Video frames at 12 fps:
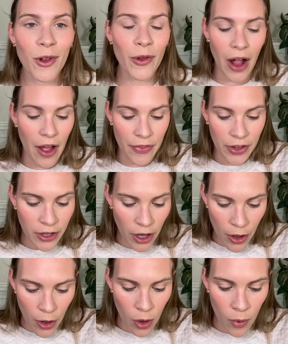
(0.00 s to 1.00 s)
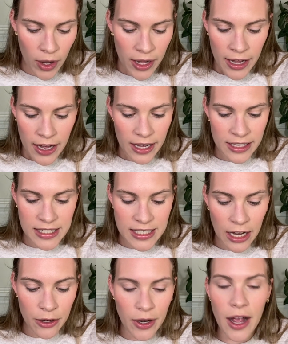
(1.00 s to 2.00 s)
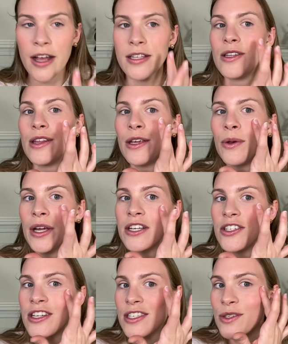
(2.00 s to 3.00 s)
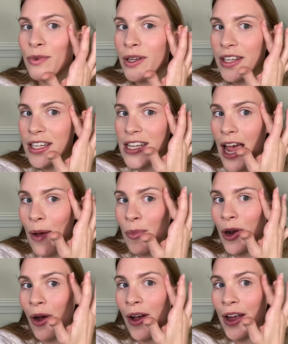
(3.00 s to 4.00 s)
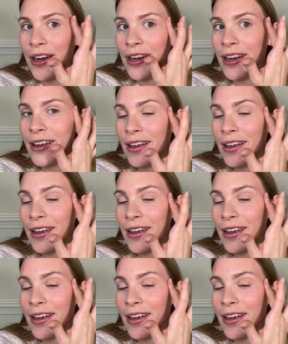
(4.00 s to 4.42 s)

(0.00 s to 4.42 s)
on the go, etc., so that you can just really tap it on.